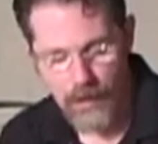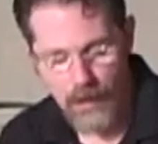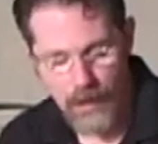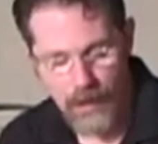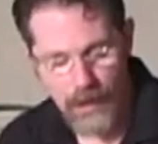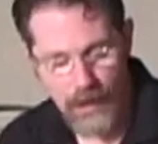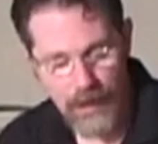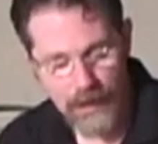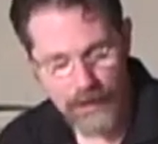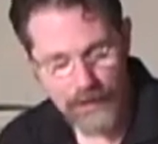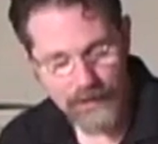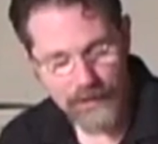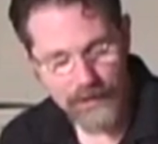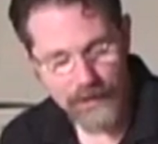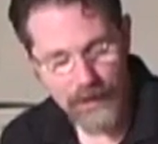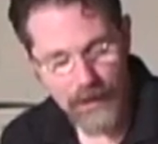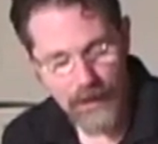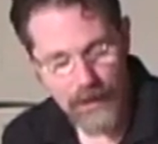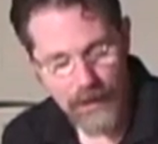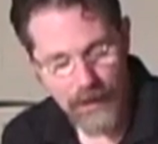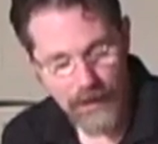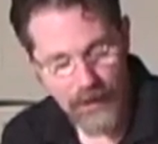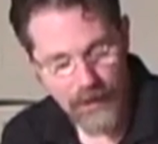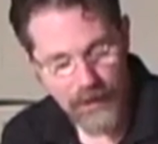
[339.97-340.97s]
and
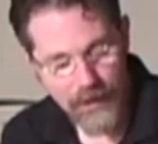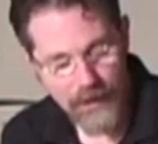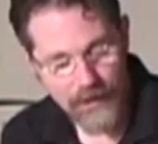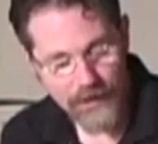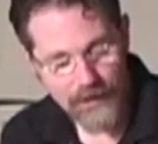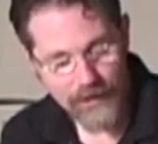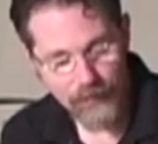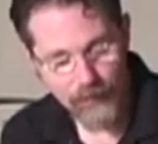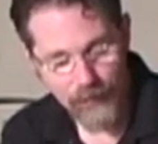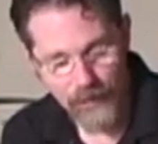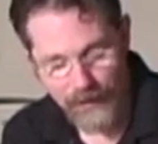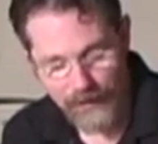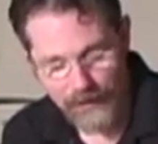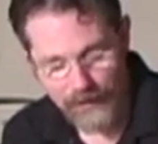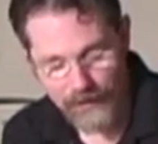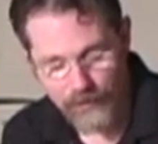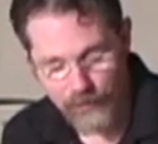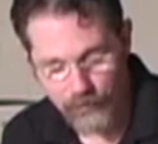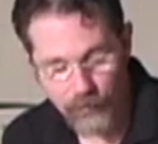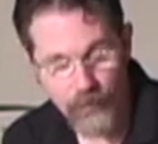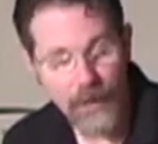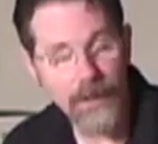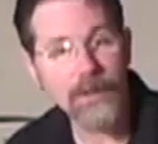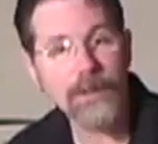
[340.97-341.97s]
send this
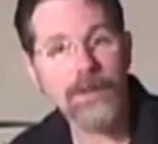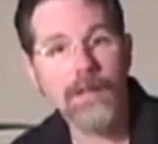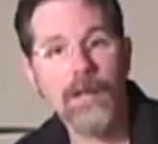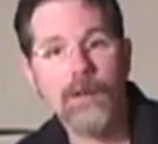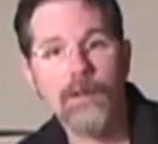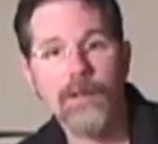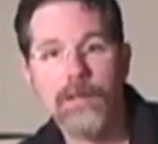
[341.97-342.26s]
mix right down